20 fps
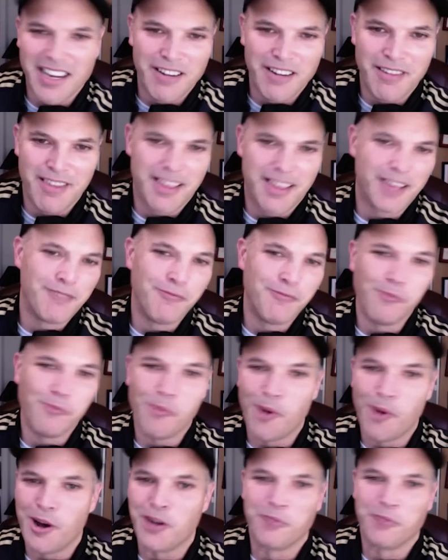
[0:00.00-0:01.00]
you see
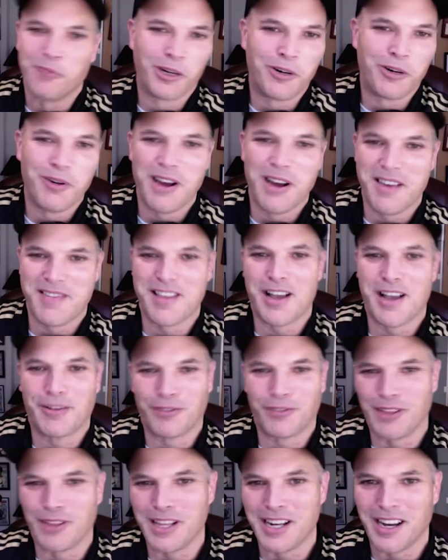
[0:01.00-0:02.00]
one request
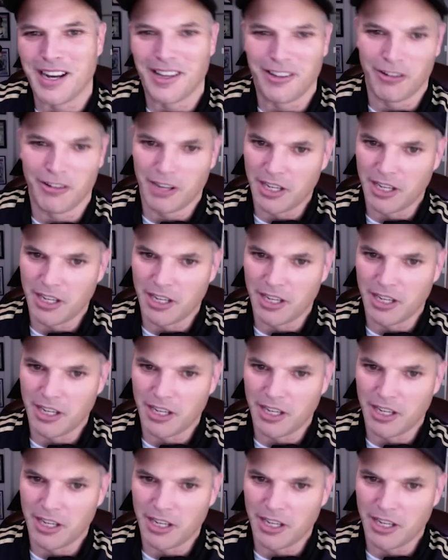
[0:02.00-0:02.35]
after the other.